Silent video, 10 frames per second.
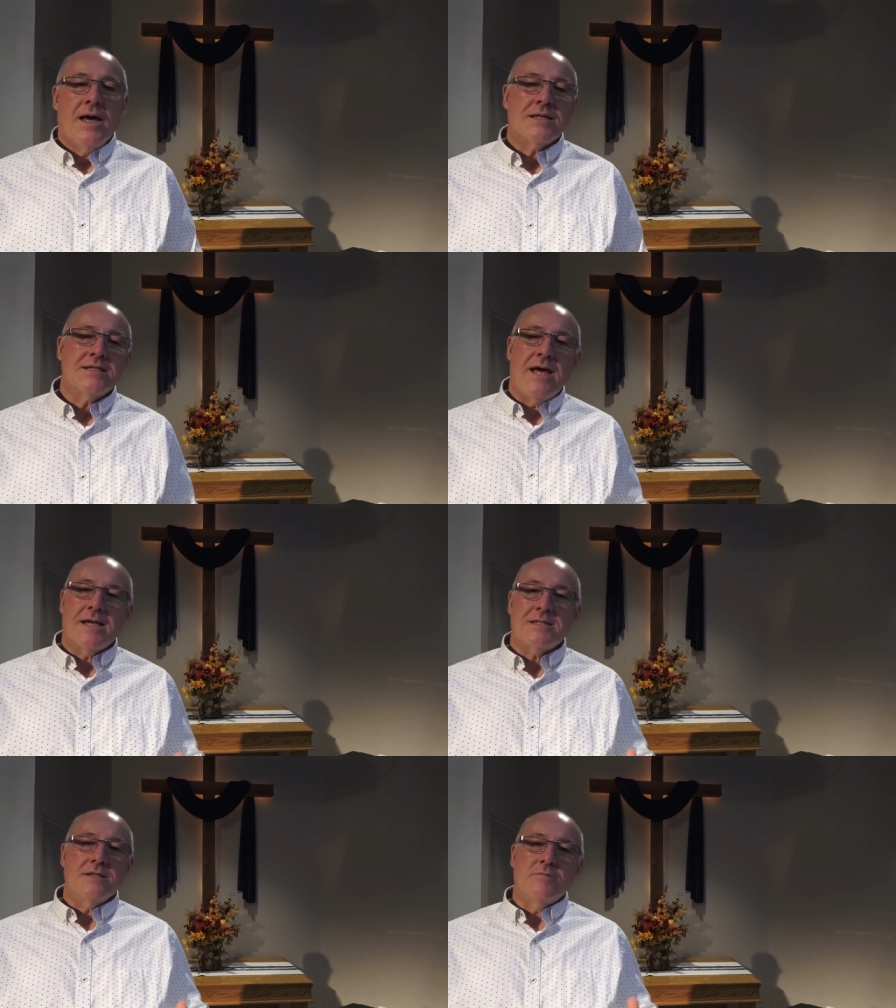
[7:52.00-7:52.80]
As
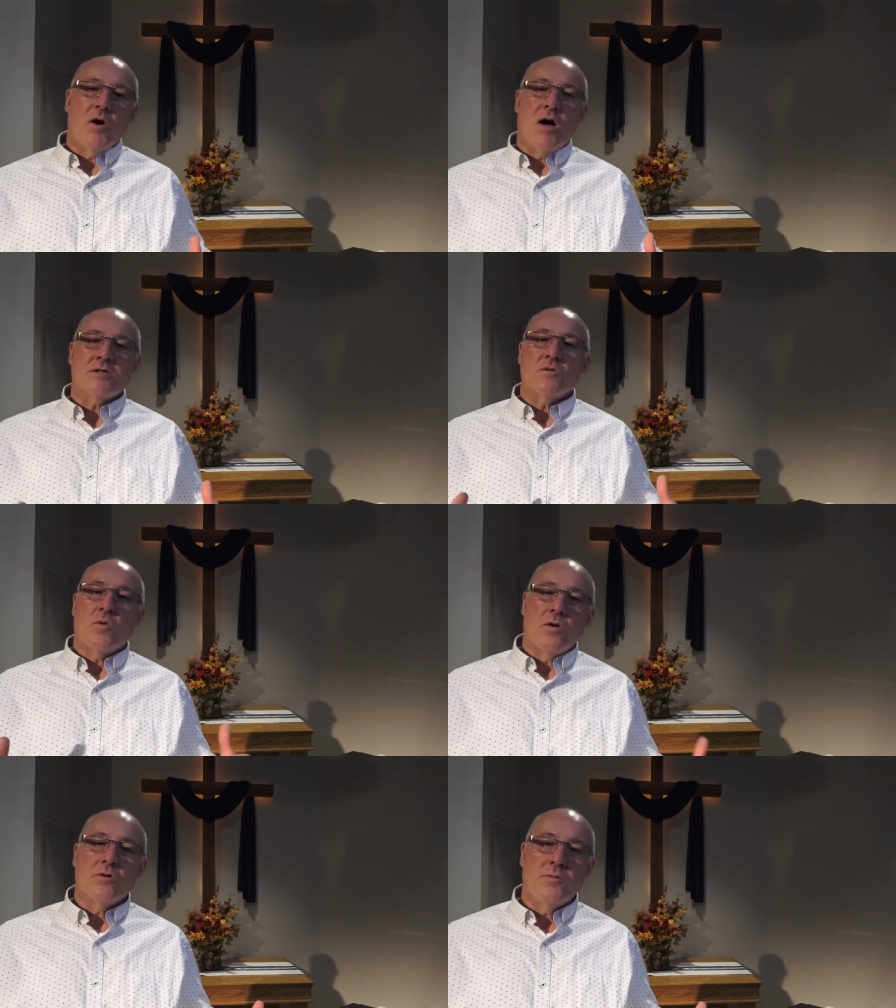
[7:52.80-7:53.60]
Nancy DeMoss
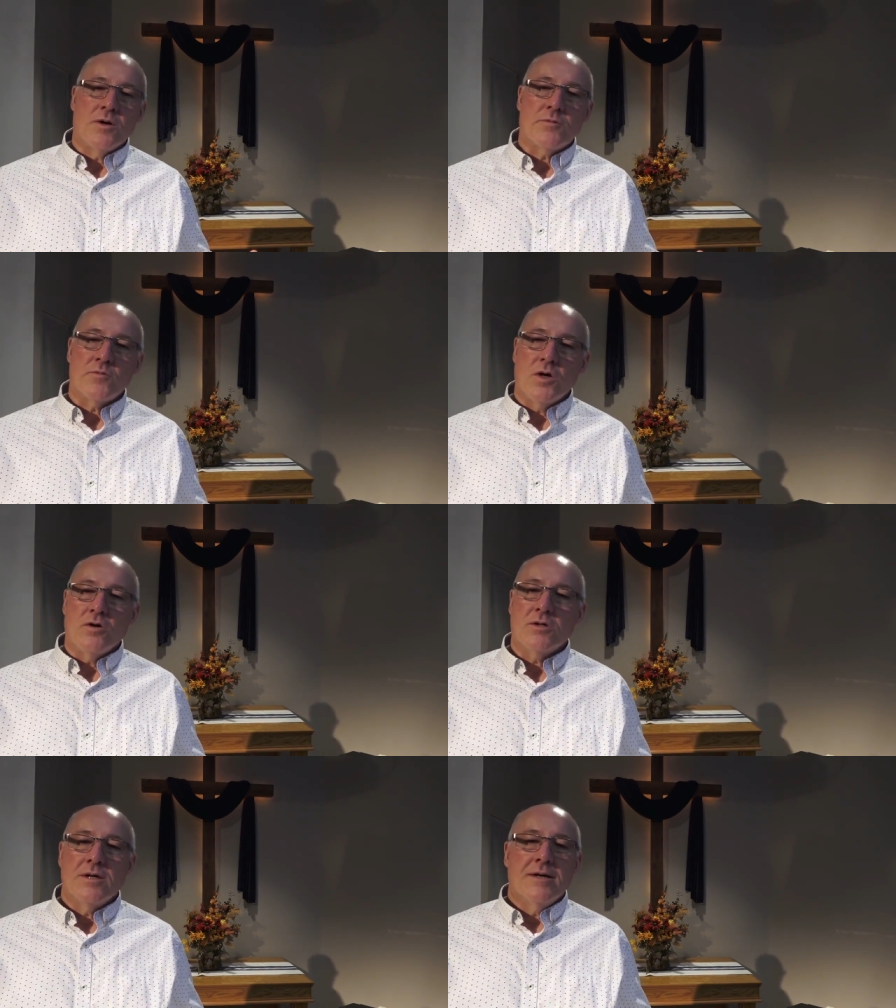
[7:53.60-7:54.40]
Wolgemuth
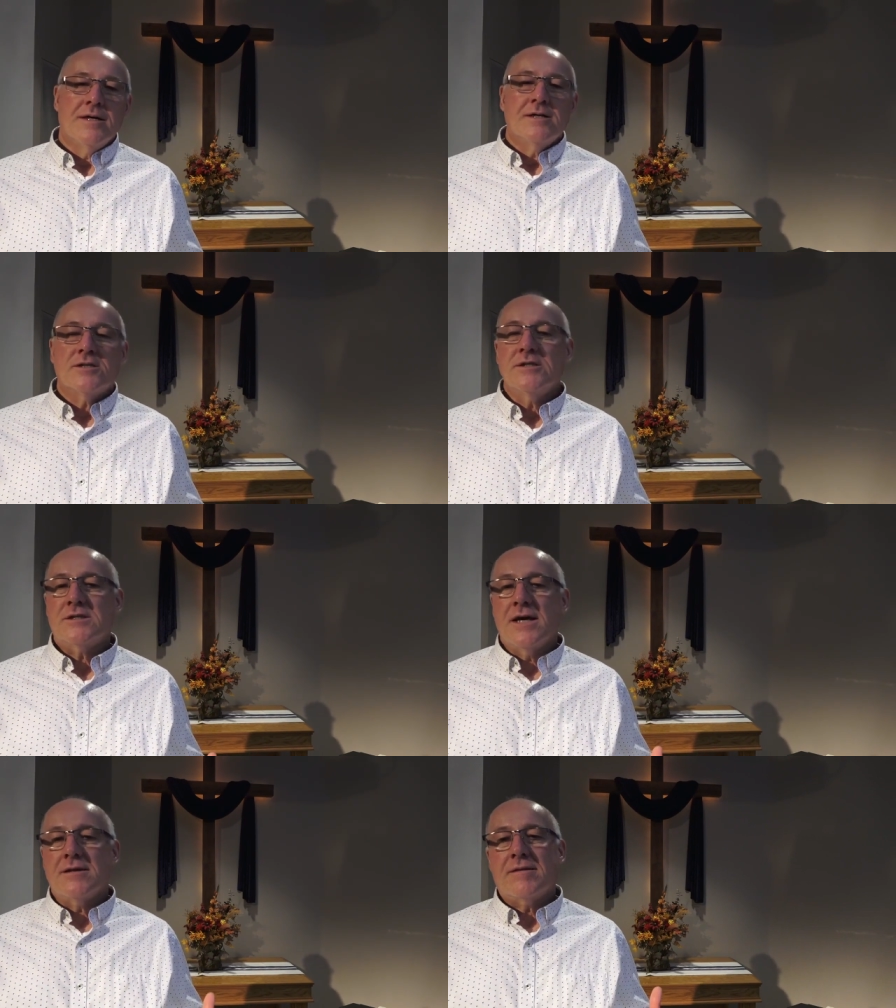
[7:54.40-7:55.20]
wrote, she
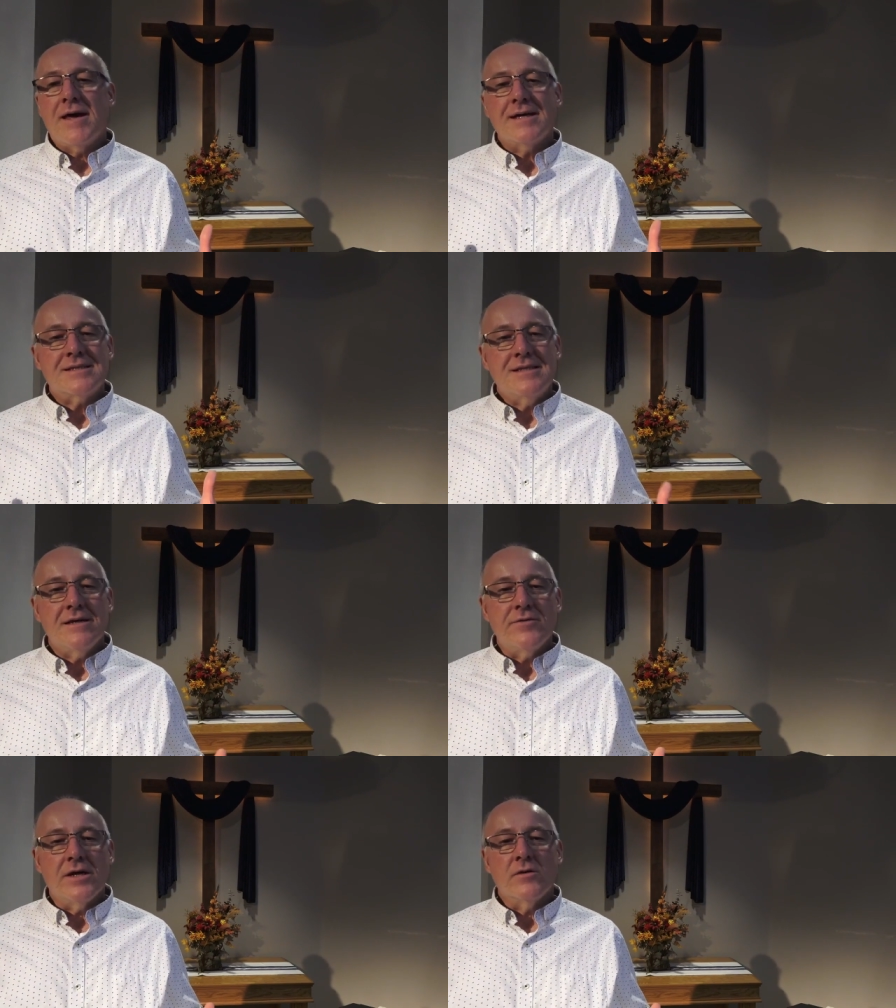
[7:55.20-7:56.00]
said,
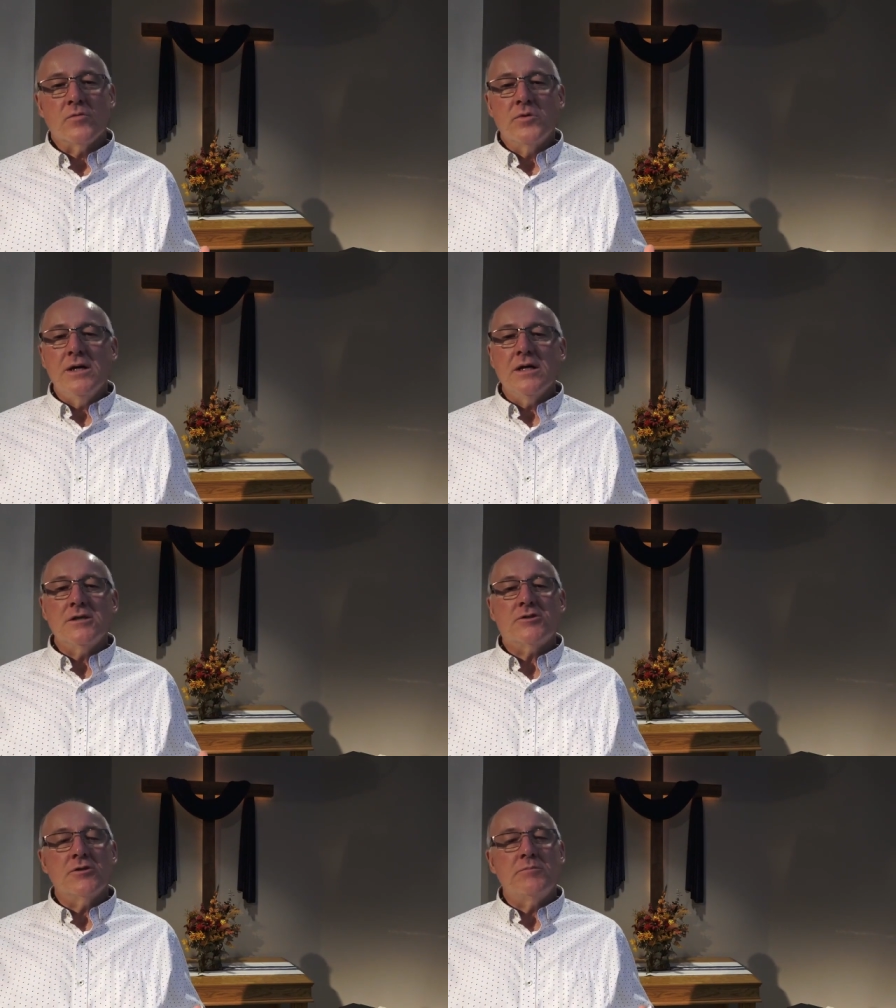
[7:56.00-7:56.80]
Thanksgiving
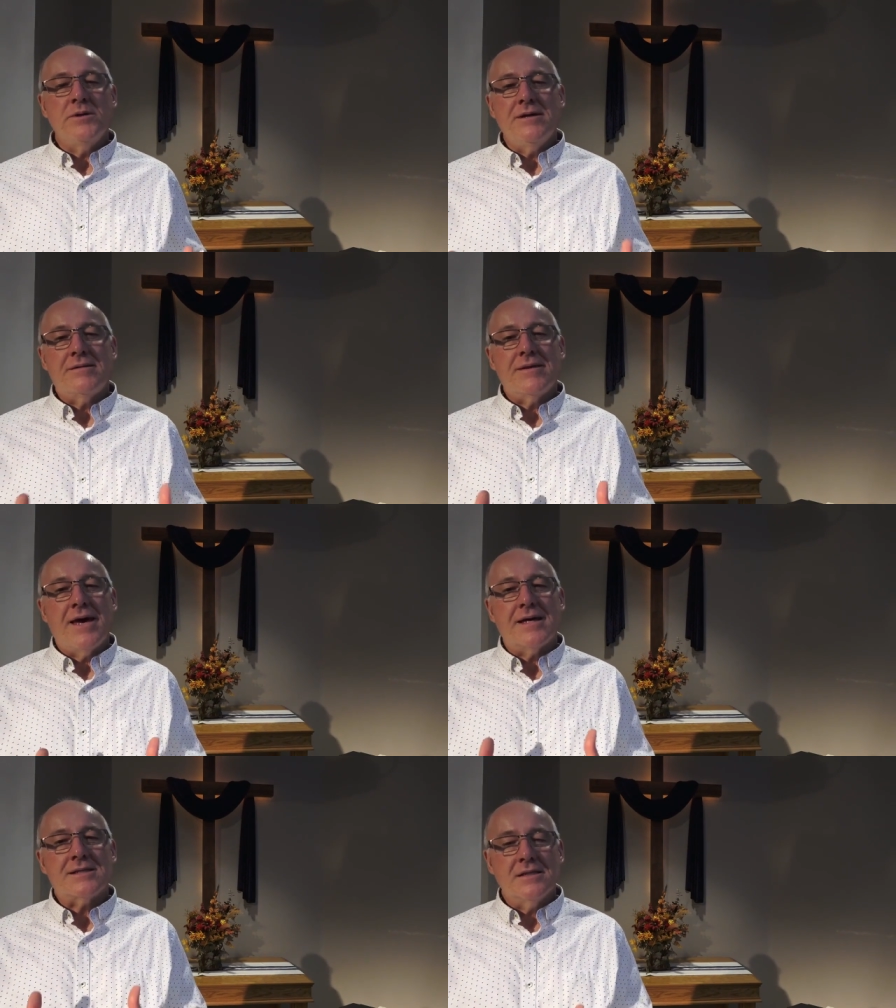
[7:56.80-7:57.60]
really should be
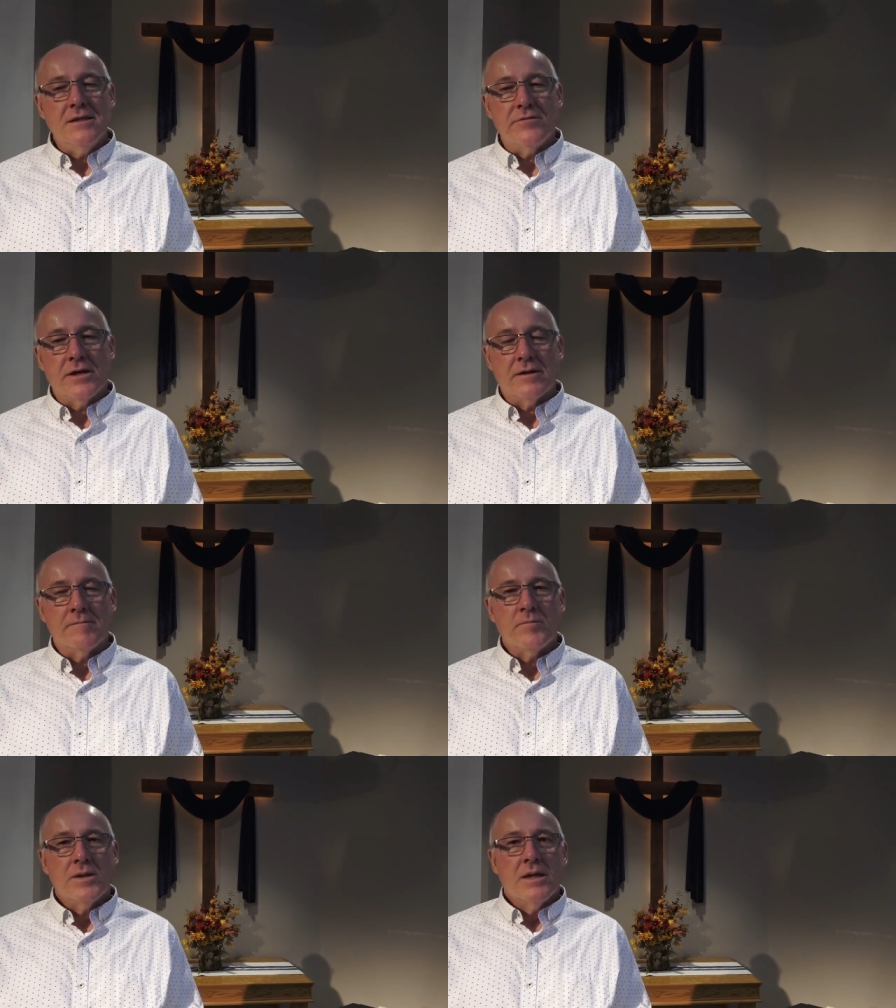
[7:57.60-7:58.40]
thanks-living.
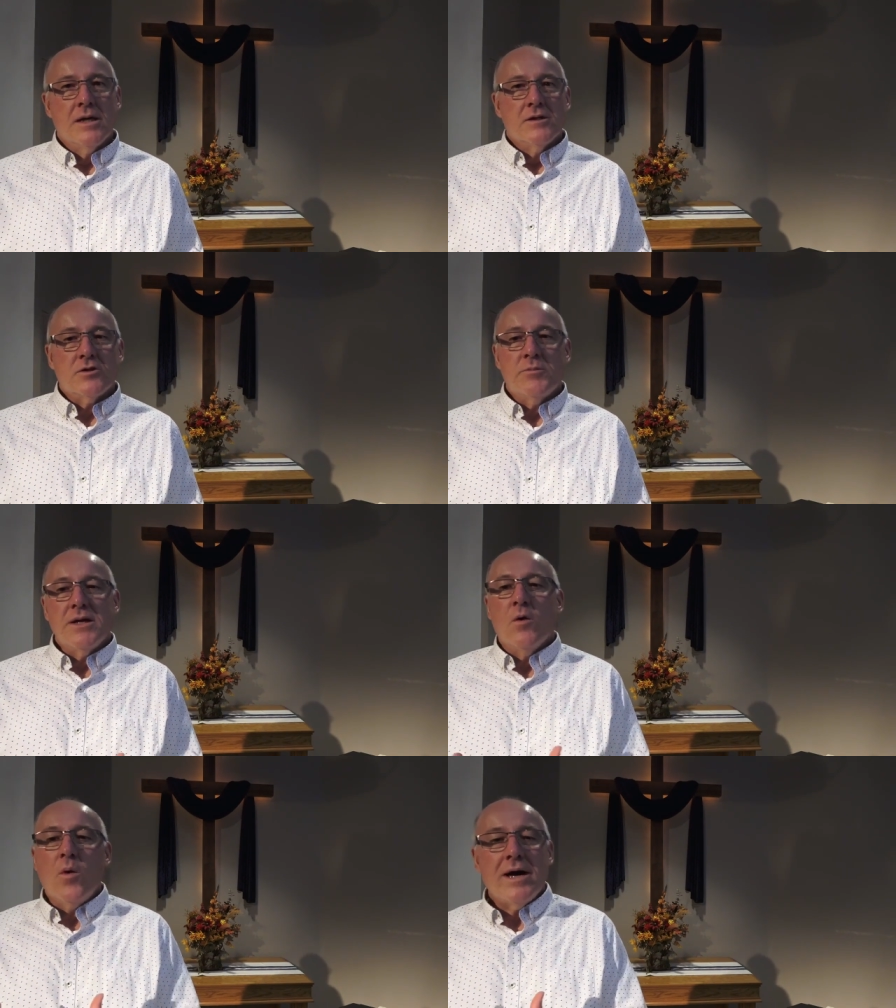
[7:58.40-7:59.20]
Should
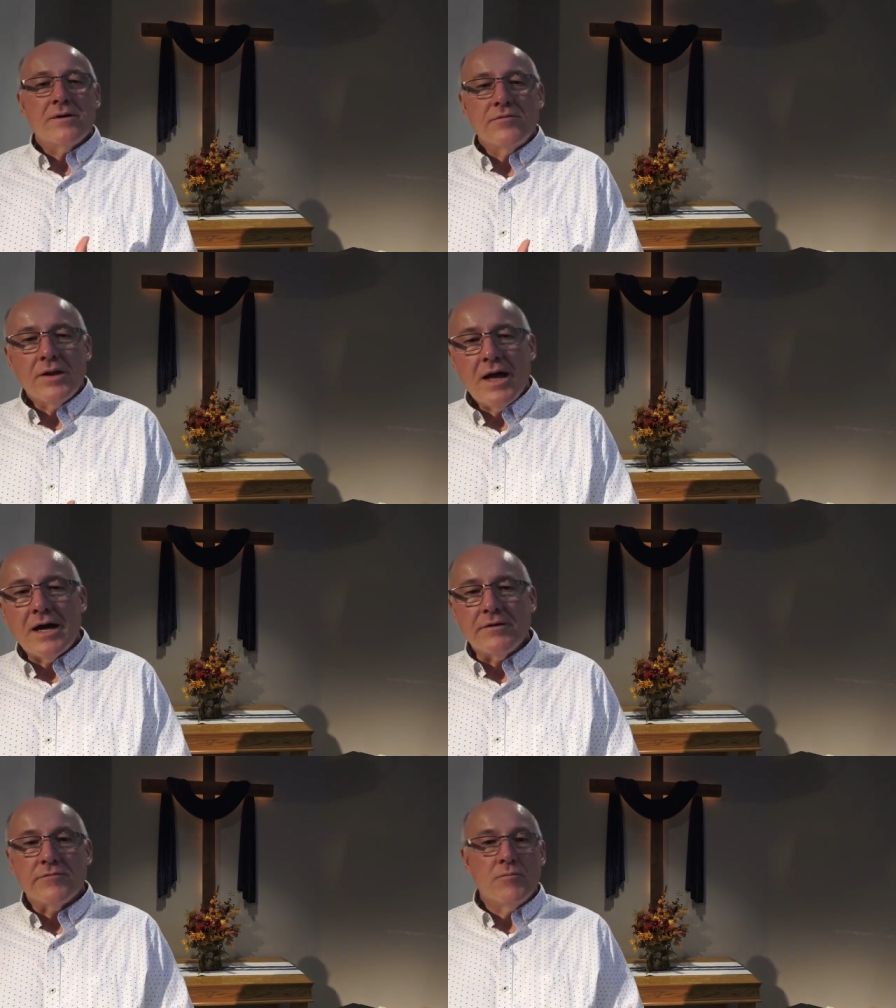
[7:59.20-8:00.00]
be a way of
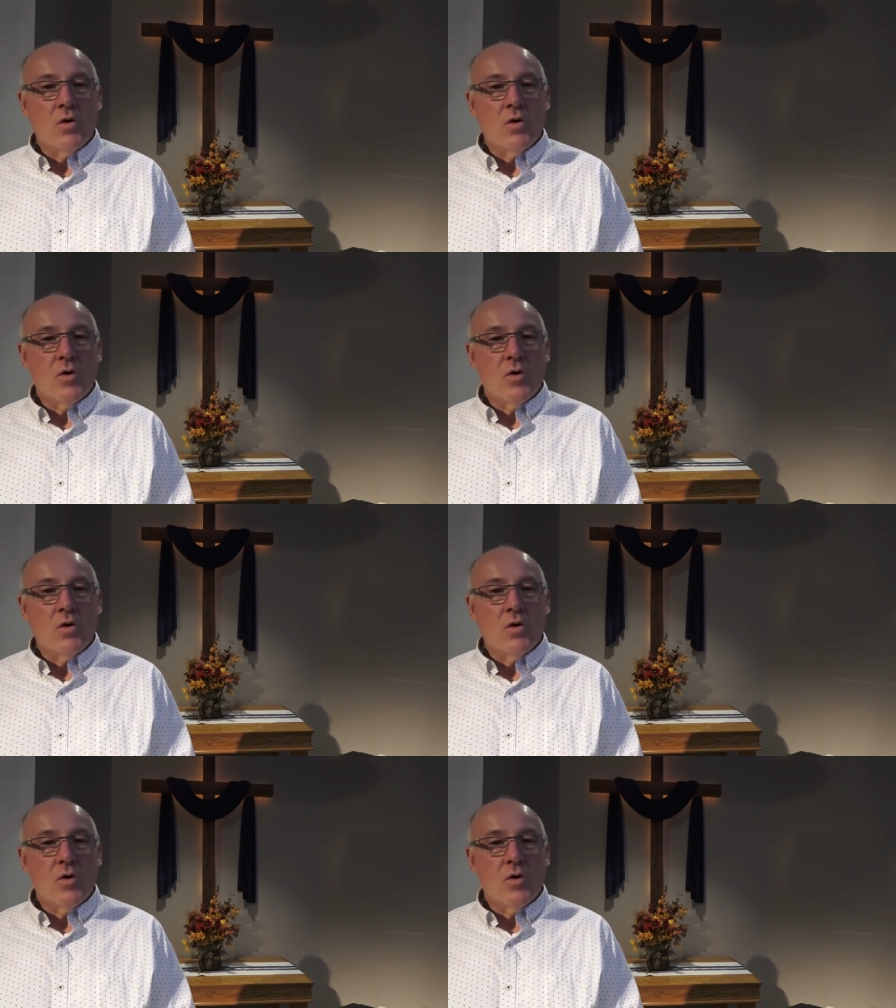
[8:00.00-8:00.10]
life,